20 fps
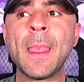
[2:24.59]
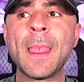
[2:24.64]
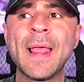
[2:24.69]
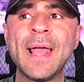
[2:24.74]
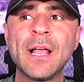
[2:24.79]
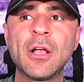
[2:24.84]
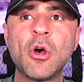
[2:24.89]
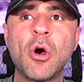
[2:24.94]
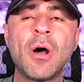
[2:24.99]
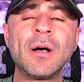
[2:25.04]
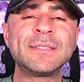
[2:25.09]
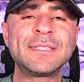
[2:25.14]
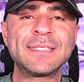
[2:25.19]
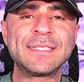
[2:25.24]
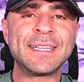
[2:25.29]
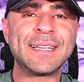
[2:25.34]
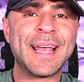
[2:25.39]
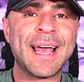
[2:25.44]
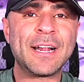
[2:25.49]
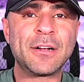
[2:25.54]
It causes
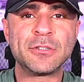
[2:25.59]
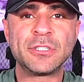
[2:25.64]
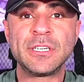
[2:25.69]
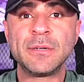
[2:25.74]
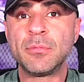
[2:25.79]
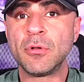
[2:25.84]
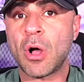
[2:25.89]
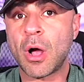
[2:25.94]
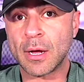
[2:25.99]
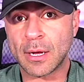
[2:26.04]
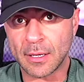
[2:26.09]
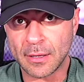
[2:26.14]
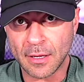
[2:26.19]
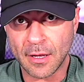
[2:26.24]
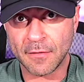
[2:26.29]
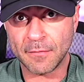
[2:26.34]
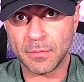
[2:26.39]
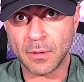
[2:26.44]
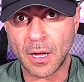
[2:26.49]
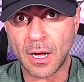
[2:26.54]
an energy block, a
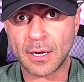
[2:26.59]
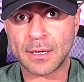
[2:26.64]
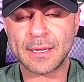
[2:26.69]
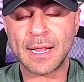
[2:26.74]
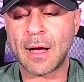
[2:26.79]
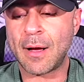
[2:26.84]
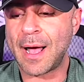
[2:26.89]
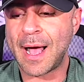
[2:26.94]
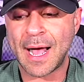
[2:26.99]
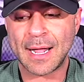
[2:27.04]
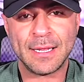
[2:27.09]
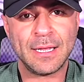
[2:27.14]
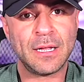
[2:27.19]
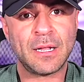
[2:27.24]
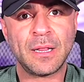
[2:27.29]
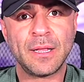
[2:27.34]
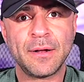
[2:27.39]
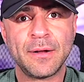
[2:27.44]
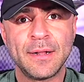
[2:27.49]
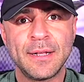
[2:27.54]
love block. Now, how do you
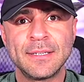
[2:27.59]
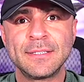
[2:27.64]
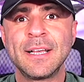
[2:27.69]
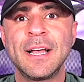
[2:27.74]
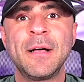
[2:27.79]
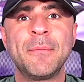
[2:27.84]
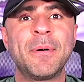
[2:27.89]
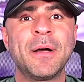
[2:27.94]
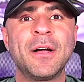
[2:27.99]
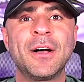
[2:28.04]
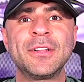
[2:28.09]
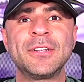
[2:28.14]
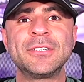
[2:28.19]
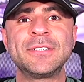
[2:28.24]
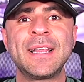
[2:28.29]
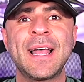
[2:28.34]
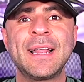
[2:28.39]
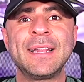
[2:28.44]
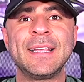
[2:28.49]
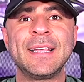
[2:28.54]
clear this? by
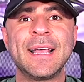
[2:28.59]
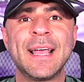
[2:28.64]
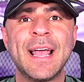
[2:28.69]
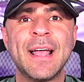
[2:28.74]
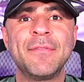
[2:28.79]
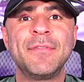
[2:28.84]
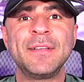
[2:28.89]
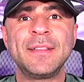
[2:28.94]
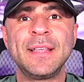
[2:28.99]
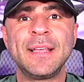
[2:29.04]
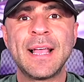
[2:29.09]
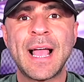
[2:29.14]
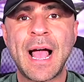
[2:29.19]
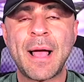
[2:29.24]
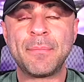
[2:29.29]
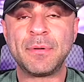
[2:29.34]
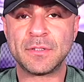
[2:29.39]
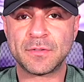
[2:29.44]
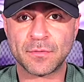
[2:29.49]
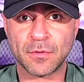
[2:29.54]
understanding everything
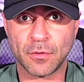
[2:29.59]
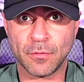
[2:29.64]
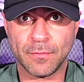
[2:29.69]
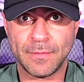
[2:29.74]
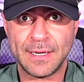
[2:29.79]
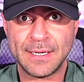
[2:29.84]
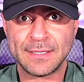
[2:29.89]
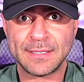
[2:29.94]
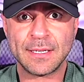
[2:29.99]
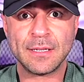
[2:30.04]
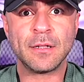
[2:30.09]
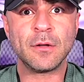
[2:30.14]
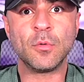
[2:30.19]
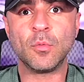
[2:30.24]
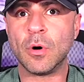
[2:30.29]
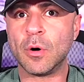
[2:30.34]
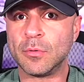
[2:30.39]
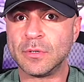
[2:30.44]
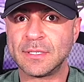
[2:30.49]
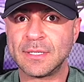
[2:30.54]
happens for a reason.
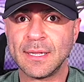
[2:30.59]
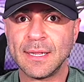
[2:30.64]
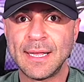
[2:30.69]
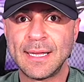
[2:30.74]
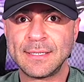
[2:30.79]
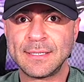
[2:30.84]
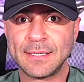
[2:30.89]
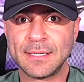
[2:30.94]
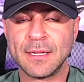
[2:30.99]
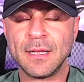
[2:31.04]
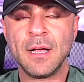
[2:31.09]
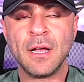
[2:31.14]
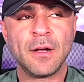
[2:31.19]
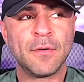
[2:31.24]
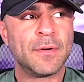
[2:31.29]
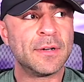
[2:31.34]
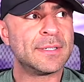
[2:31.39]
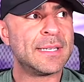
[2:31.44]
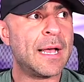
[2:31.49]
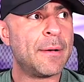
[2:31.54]
What was the lesson?
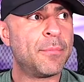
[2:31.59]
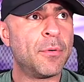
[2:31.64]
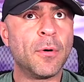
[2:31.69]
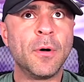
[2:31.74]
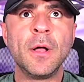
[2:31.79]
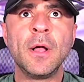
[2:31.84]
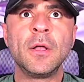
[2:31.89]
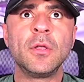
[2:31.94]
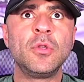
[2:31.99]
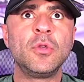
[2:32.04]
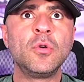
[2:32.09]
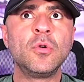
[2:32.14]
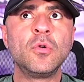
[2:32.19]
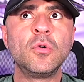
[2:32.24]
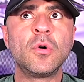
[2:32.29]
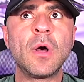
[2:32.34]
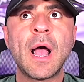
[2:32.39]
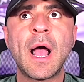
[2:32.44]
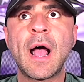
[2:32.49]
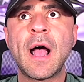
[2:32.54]
For example,
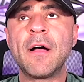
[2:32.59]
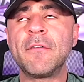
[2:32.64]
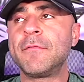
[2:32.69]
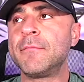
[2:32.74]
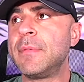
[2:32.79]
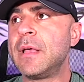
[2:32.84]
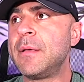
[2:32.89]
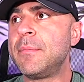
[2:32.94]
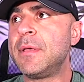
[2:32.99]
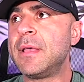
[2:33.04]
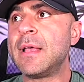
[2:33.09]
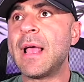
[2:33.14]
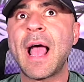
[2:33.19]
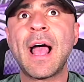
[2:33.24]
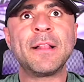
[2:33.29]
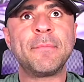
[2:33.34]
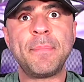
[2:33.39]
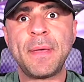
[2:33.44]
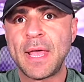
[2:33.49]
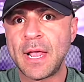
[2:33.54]
you have maybe
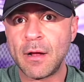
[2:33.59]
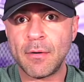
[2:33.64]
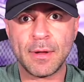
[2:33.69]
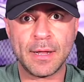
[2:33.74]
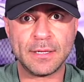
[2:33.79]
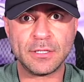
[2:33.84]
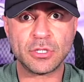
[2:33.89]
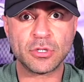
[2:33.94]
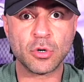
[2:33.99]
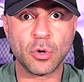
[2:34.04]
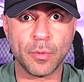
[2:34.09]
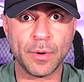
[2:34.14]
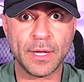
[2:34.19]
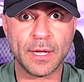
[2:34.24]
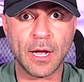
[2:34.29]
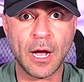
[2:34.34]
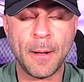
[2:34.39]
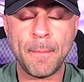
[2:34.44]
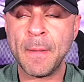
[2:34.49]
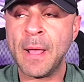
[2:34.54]
had parents growing
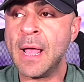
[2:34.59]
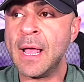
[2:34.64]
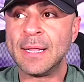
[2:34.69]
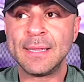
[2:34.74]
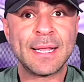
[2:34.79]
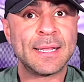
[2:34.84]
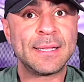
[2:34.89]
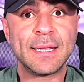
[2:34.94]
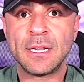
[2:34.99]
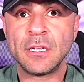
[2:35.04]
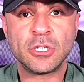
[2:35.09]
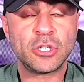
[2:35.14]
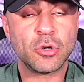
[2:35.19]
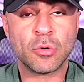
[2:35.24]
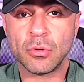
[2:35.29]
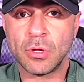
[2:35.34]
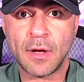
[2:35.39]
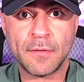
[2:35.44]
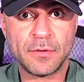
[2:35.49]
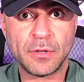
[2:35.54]
up that didn't show
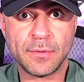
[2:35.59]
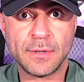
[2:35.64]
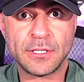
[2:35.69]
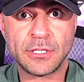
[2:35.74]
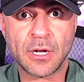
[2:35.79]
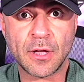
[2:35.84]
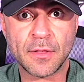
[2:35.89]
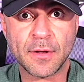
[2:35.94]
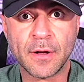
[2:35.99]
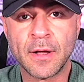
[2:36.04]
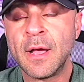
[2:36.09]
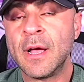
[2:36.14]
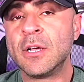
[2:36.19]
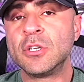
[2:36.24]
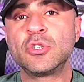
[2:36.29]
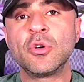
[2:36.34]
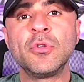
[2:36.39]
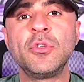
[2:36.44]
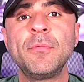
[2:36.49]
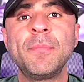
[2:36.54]
love to each other.
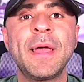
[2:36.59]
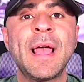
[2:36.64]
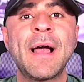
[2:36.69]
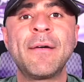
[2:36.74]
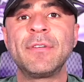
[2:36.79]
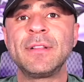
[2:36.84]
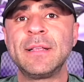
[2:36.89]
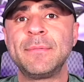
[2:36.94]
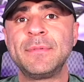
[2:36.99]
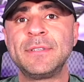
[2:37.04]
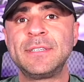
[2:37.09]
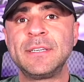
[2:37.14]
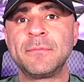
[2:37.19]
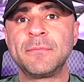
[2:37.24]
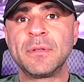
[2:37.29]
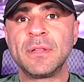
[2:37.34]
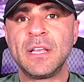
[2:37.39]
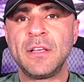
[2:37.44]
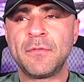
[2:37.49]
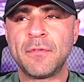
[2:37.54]
So you may have a limiting
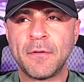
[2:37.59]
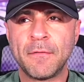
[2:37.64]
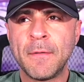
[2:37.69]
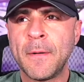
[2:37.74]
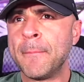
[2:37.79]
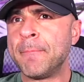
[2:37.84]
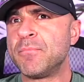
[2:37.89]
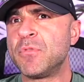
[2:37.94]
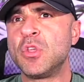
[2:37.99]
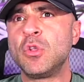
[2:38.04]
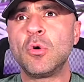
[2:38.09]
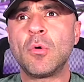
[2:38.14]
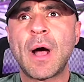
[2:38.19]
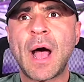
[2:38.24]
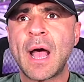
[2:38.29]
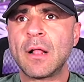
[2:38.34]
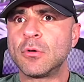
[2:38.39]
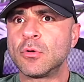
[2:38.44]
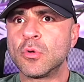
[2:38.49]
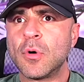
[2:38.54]
belief of, you know,
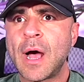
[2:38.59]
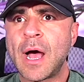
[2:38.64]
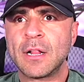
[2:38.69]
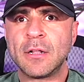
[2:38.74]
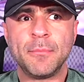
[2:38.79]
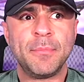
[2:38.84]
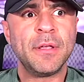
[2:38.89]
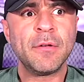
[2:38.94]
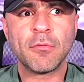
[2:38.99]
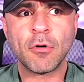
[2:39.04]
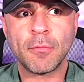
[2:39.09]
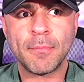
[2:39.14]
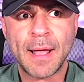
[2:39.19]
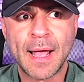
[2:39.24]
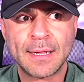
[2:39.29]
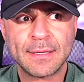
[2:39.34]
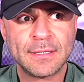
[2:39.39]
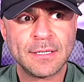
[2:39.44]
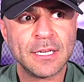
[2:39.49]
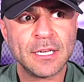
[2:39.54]
I don't know how to be
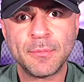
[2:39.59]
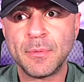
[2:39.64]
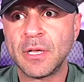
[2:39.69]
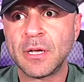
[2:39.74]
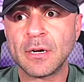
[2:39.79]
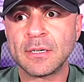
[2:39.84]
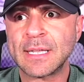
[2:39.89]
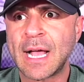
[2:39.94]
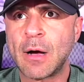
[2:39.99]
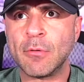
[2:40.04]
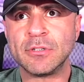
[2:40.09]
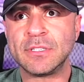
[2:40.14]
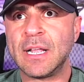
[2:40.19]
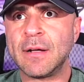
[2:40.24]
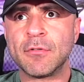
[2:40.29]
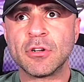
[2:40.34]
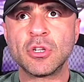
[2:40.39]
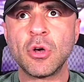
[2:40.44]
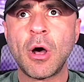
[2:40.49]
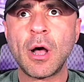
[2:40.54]
romantic because I was
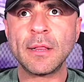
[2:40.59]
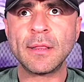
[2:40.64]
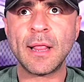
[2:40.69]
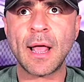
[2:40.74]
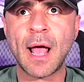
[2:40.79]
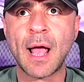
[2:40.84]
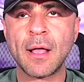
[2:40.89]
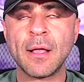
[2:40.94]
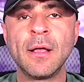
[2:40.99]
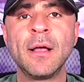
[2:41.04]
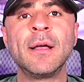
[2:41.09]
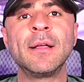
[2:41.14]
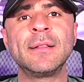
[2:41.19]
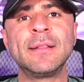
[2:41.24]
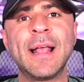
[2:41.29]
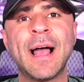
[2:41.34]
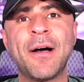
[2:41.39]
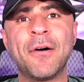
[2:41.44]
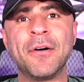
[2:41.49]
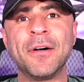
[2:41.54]
never taught that.
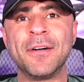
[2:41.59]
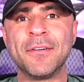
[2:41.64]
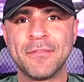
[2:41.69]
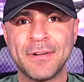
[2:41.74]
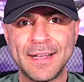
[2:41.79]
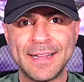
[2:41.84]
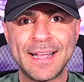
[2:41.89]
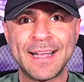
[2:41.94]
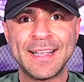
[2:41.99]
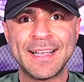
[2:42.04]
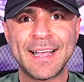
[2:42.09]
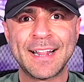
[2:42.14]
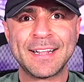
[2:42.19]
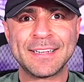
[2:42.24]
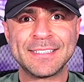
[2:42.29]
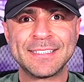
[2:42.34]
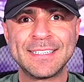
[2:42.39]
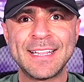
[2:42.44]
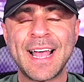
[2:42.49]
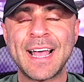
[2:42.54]
Now, right now you got to
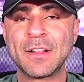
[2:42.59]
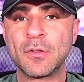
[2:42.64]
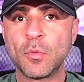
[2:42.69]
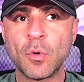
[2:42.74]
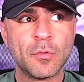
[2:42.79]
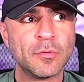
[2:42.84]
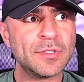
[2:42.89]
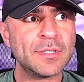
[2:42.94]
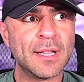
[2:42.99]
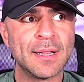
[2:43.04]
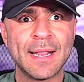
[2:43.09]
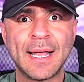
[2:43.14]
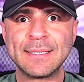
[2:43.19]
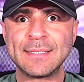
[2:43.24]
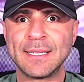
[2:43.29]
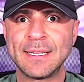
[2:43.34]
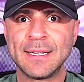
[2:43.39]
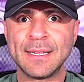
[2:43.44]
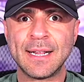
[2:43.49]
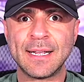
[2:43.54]
understand what was the
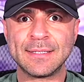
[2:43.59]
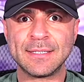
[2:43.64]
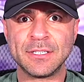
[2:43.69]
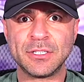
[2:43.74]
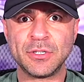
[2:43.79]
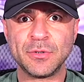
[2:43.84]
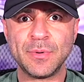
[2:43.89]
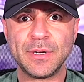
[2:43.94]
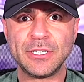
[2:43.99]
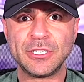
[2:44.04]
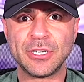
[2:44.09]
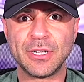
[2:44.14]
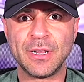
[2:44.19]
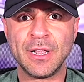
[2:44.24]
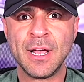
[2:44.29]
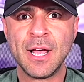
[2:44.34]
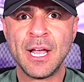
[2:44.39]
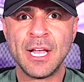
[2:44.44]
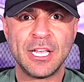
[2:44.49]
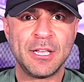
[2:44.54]
lesson in that situation.
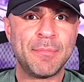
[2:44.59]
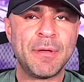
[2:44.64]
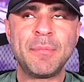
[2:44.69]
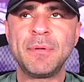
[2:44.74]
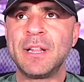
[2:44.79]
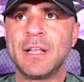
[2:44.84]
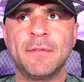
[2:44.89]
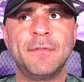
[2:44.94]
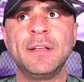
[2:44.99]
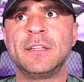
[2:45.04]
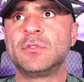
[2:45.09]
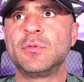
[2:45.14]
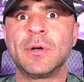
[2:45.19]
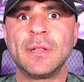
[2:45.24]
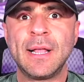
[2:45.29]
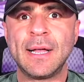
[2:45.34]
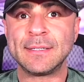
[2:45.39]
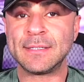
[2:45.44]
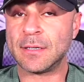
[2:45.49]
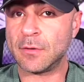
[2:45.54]
You may be like, Vince, what
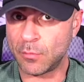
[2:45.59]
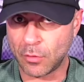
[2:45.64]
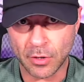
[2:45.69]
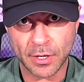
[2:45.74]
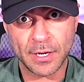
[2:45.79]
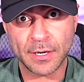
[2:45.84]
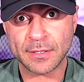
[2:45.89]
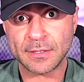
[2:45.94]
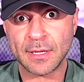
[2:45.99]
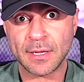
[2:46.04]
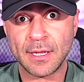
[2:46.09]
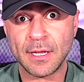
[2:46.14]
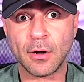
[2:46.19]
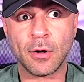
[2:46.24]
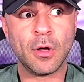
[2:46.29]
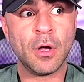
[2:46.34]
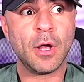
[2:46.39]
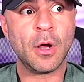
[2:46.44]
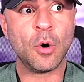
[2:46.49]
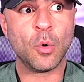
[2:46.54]
lesson? Well, here's the
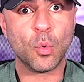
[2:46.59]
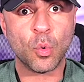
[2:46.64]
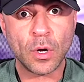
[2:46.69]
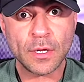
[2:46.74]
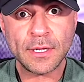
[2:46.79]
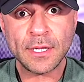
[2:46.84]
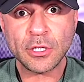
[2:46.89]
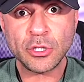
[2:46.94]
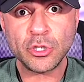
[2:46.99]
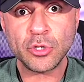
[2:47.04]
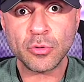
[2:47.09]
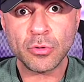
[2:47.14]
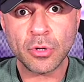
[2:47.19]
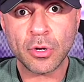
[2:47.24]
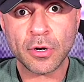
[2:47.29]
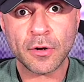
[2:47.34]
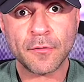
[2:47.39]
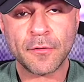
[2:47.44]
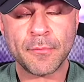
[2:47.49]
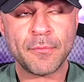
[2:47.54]
deal. What did you
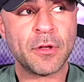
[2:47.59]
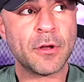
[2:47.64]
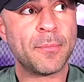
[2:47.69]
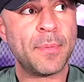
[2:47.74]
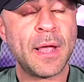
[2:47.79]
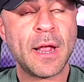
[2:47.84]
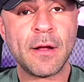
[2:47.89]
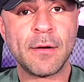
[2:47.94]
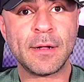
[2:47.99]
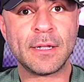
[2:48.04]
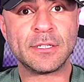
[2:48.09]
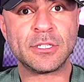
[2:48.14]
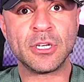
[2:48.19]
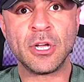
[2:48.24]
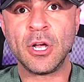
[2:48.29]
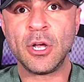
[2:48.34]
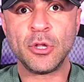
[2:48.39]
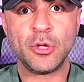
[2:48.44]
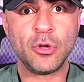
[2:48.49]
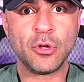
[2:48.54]
learn from your parents?
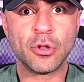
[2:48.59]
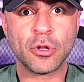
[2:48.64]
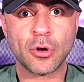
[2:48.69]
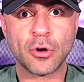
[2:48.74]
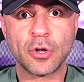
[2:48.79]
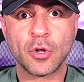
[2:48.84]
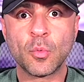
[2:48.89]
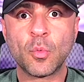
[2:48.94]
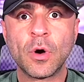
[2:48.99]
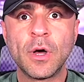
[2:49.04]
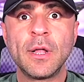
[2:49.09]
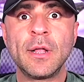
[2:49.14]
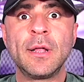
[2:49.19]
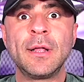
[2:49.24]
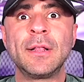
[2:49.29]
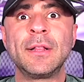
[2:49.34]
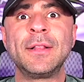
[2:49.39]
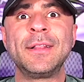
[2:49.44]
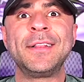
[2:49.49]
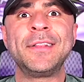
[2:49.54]
You learned what
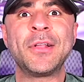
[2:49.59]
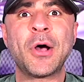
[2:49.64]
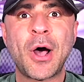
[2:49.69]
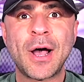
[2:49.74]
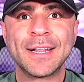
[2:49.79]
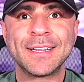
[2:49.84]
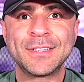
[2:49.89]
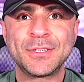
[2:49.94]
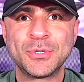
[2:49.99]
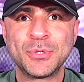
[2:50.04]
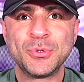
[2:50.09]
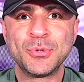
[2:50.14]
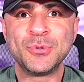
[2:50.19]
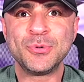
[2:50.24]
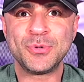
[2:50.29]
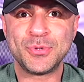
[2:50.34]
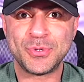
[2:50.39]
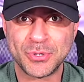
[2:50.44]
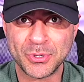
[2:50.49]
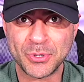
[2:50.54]
not
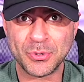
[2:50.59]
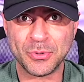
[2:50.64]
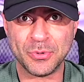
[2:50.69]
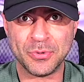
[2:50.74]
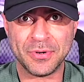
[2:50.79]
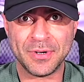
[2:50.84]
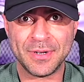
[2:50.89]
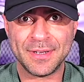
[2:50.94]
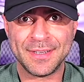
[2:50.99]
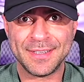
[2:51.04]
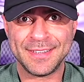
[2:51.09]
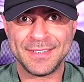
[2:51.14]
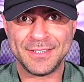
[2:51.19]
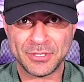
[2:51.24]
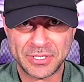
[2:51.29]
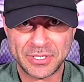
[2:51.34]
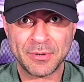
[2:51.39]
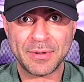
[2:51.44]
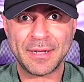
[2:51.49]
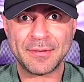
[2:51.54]
to do do you
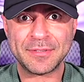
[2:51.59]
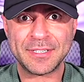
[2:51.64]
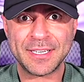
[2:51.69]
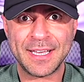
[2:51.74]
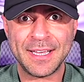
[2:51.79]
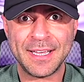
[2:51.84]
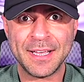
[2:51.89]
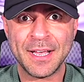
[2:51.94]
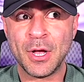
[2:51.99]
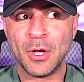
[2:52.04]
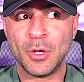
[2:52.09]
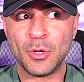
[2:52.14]
see what I'm saying?